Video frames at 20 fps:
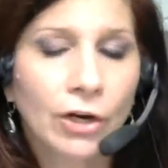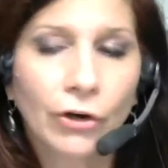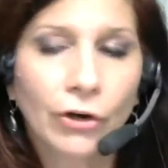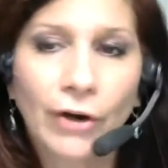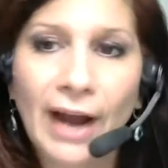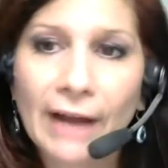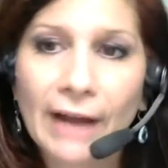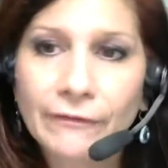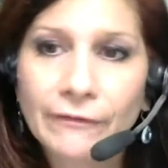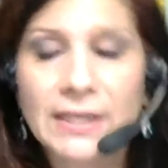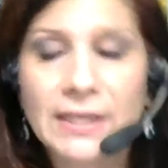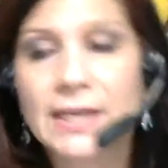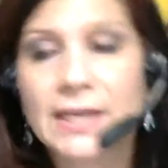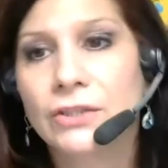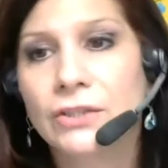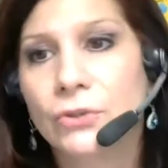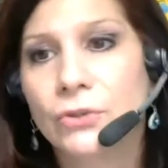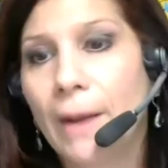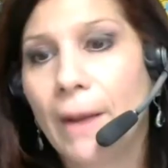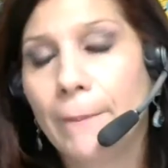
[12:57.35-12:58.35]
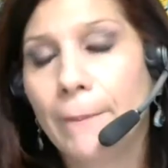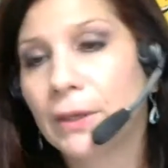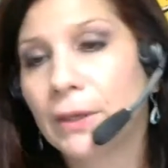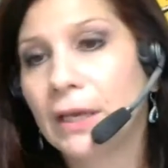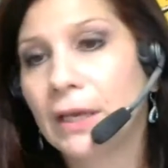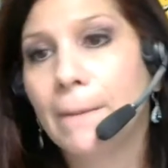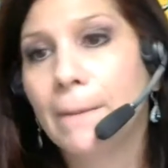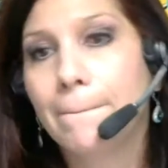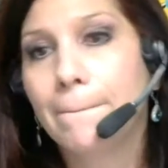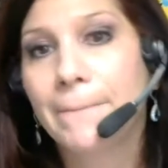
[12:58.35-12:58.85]
crafting,
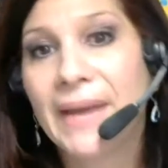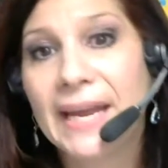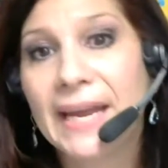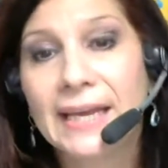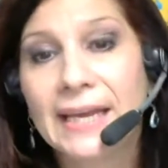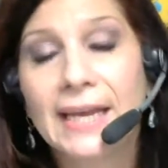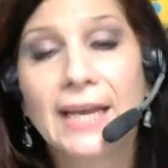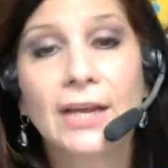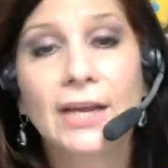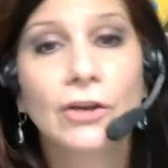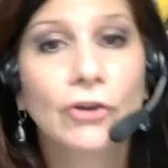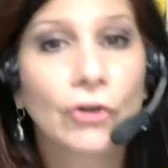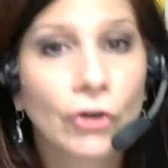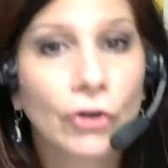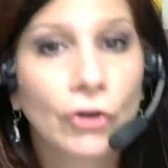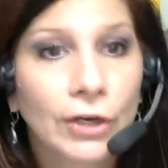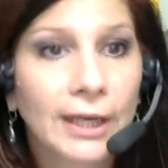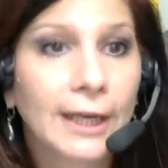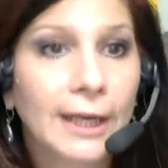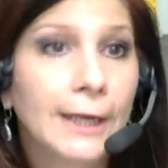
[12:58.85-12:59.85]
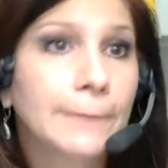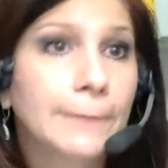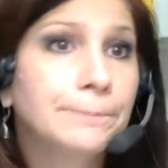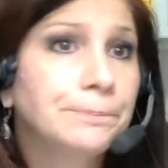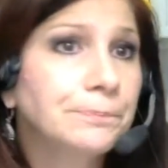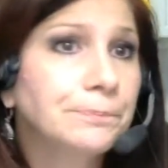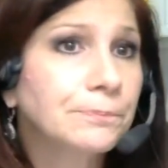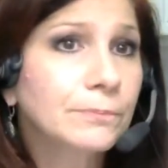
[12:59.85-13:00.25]
scrapbooking, baking, cooking,